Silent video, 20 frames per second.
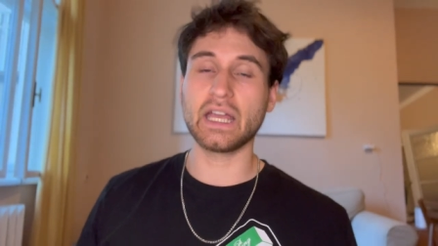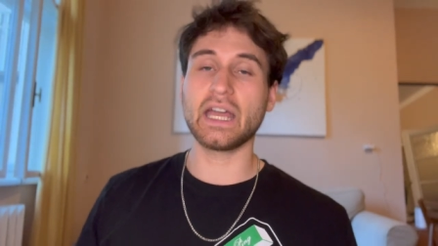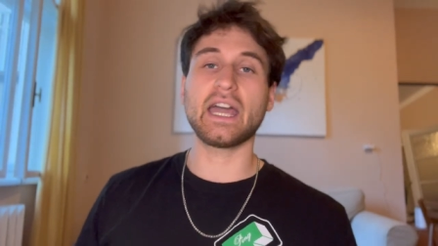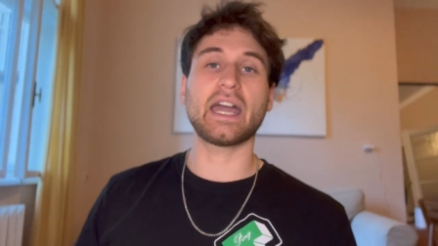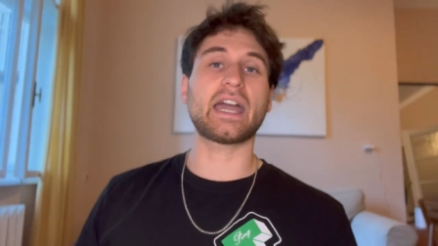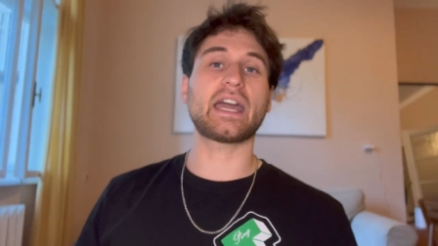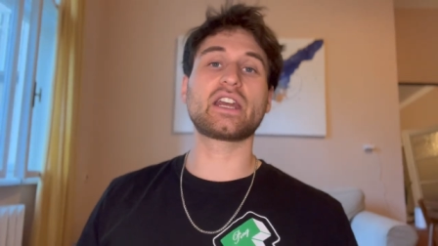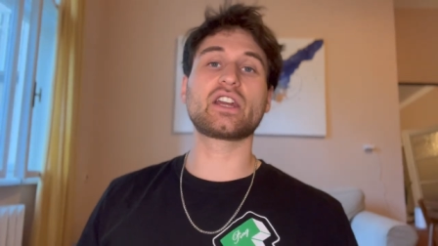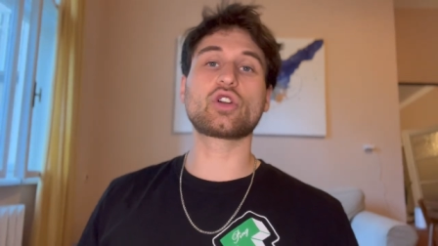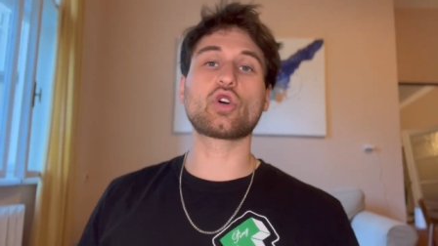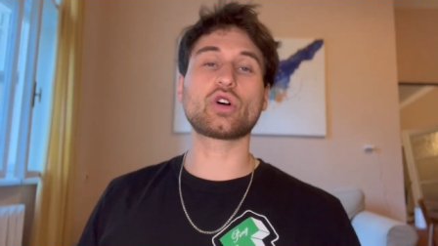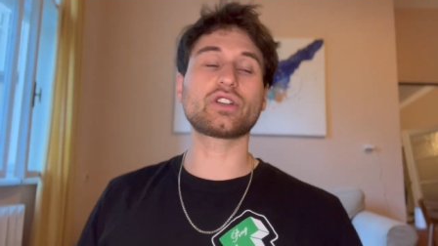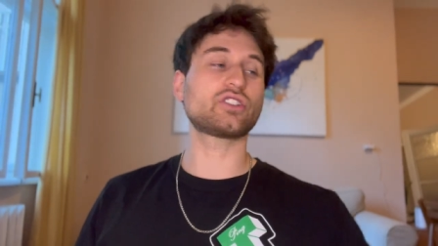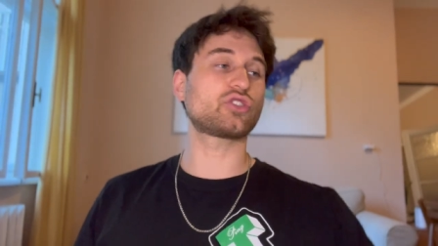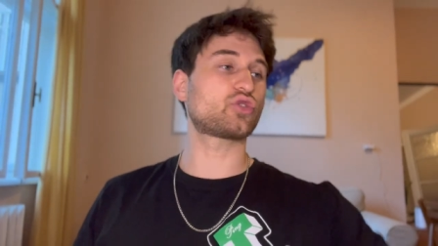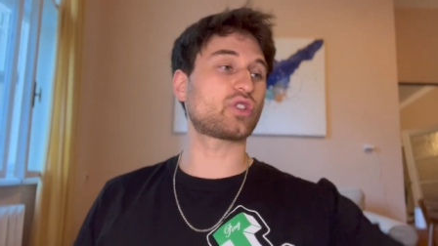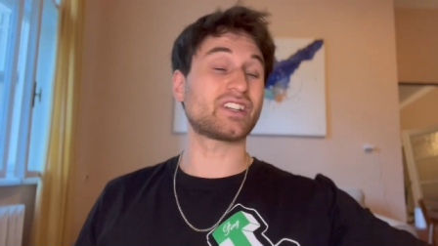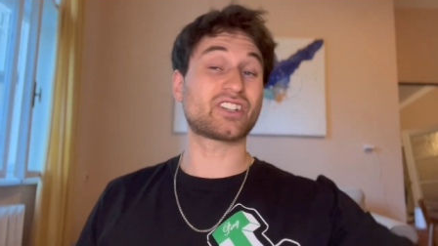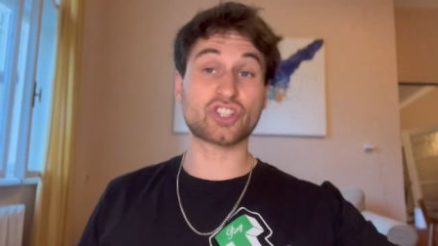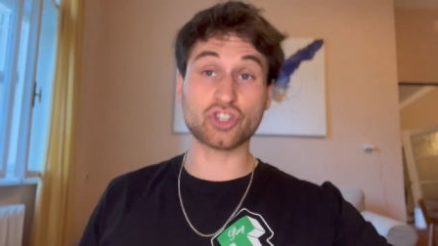And in order
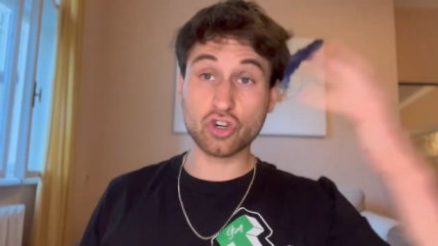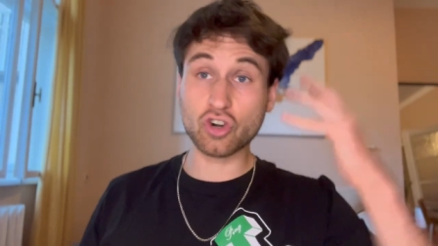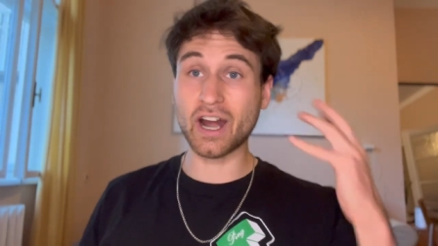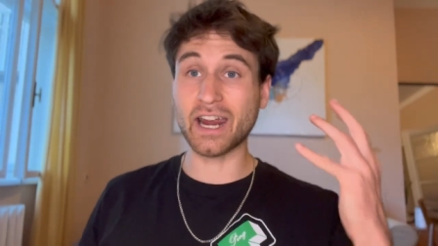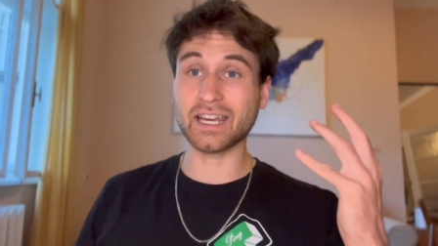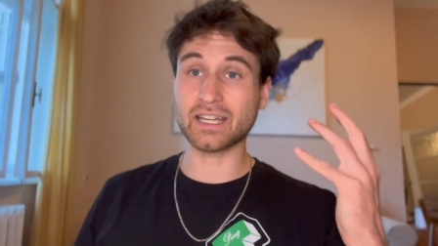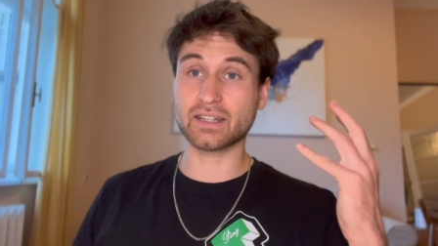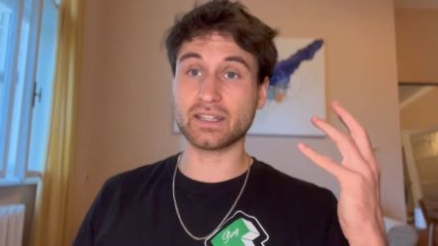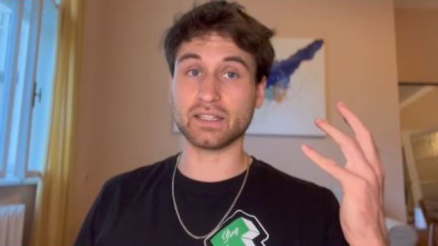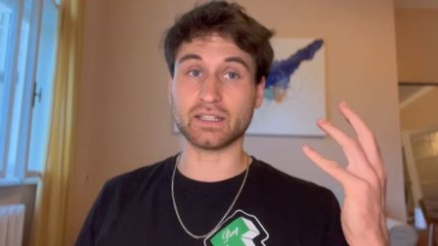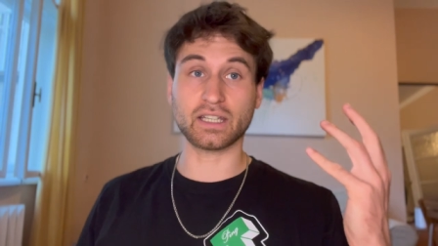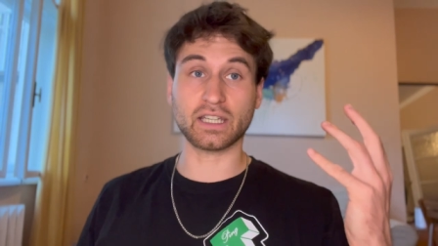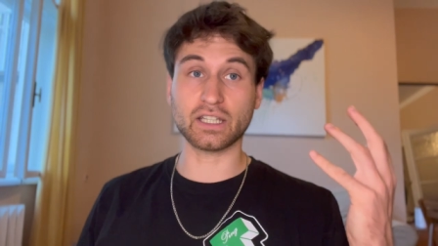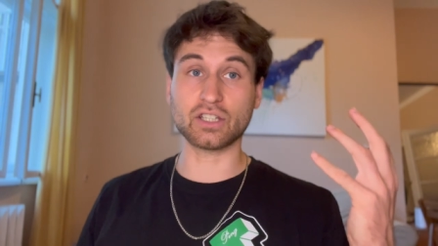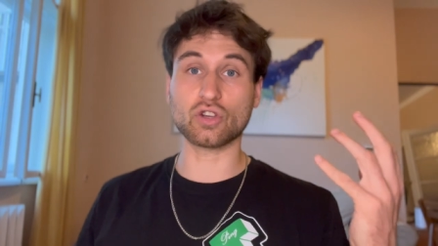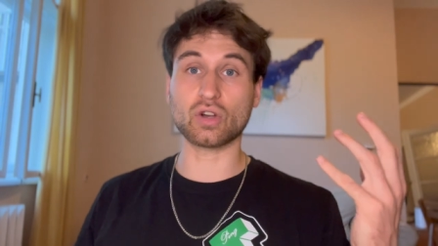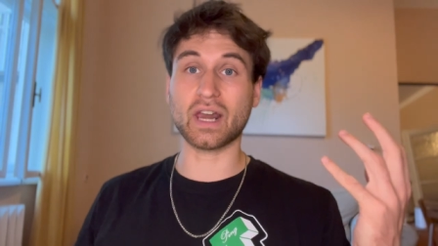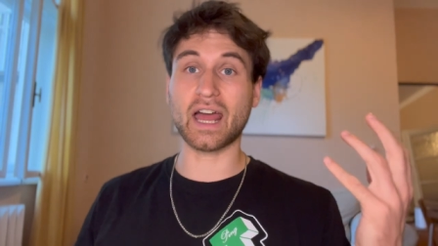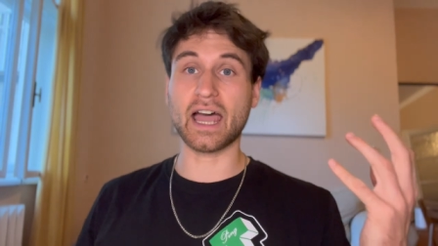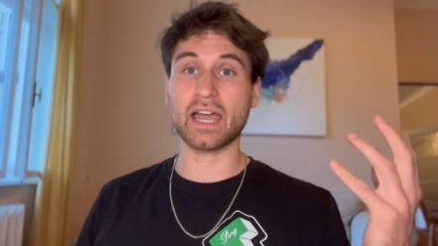to attract it in
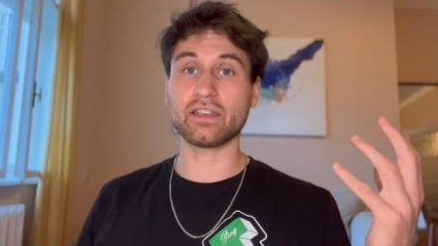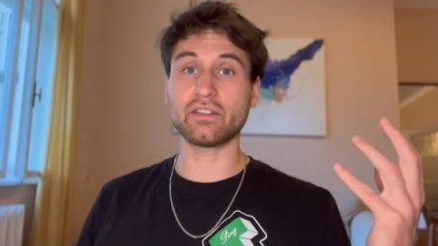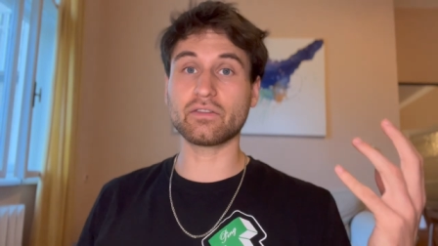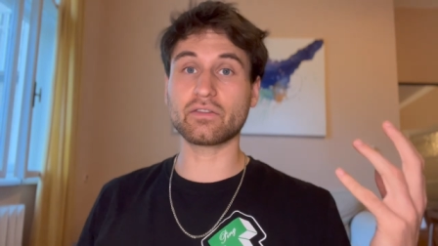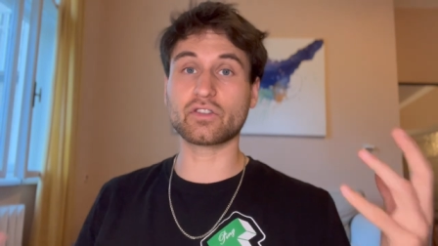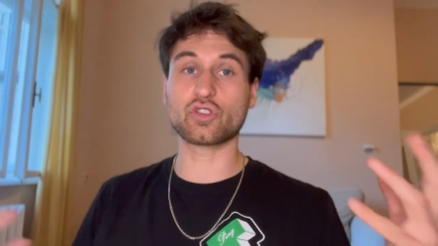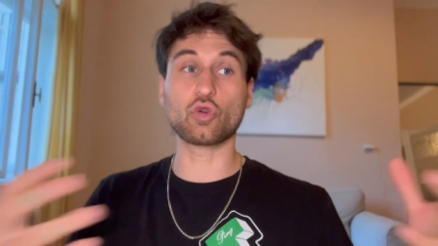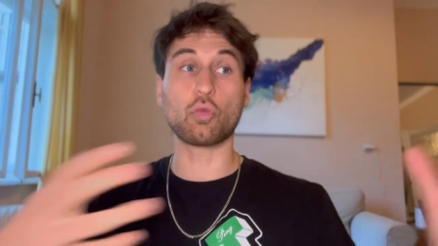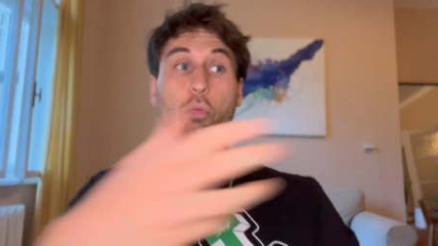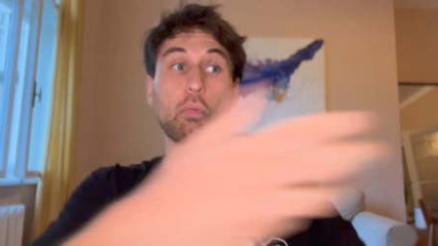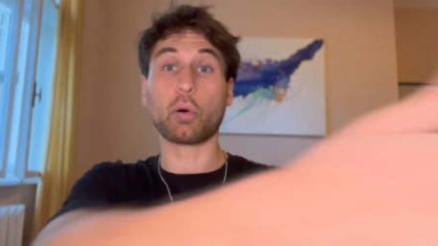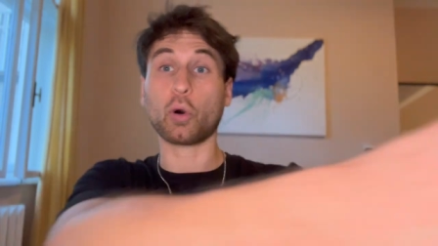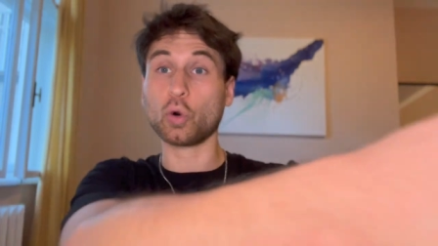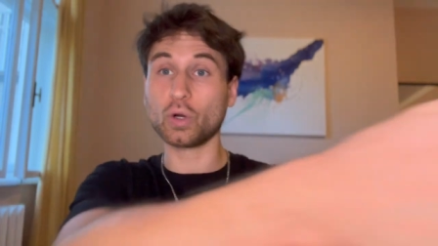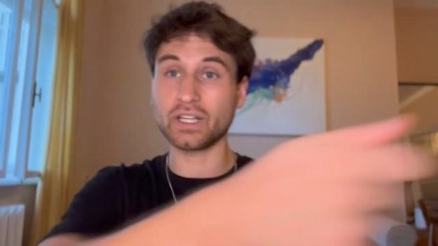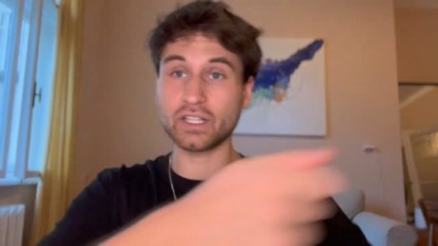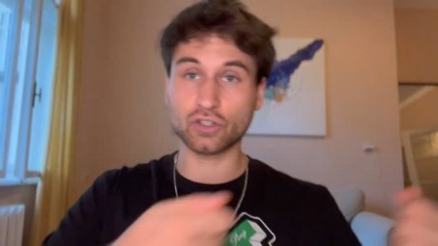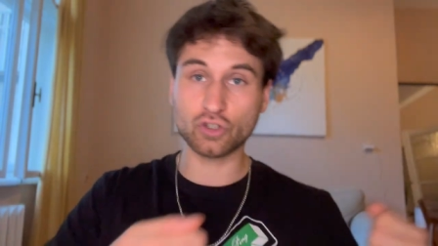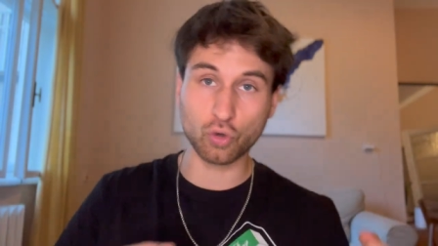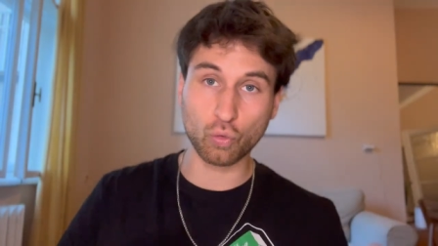your life, to pull
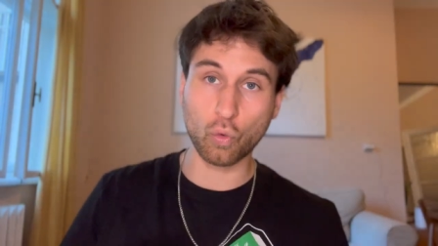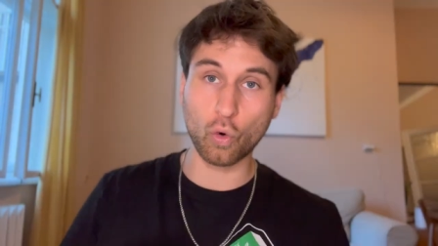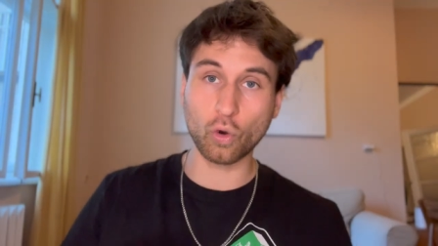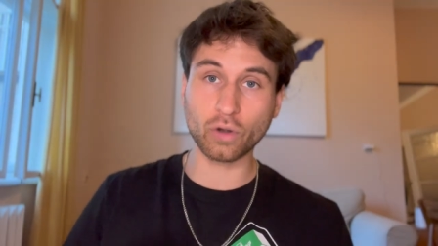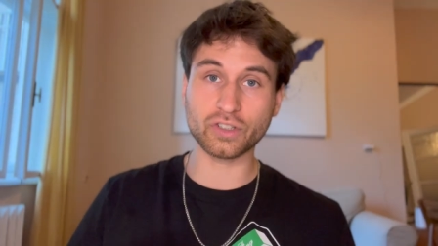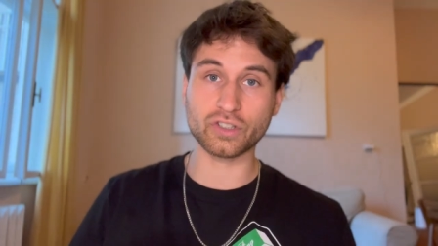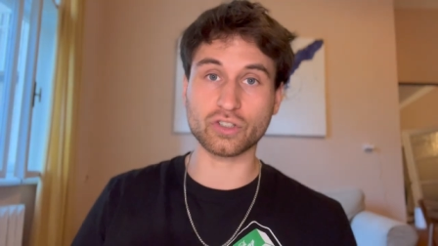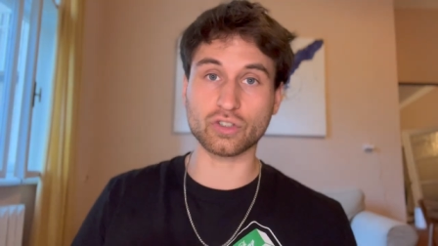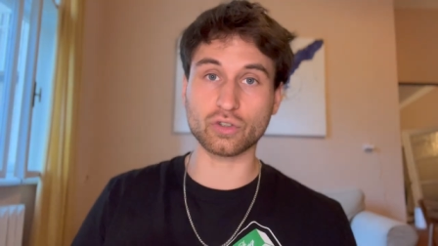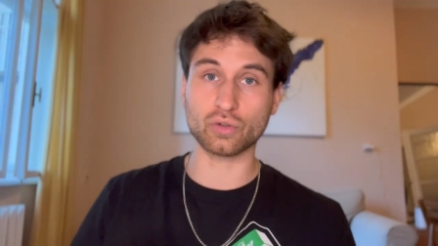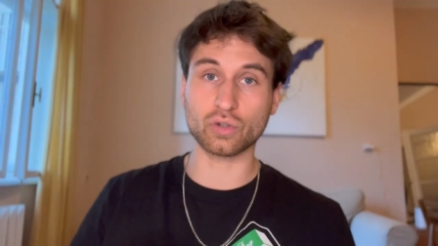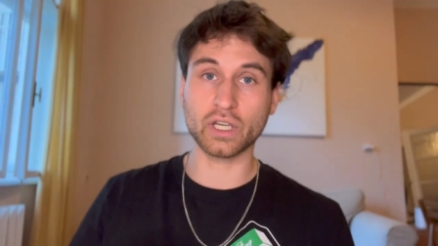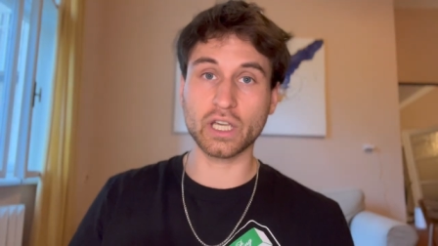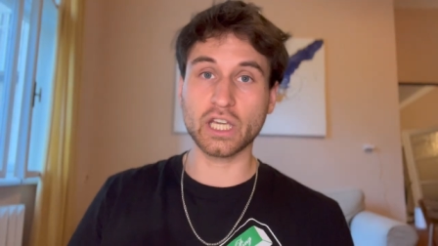it towards you,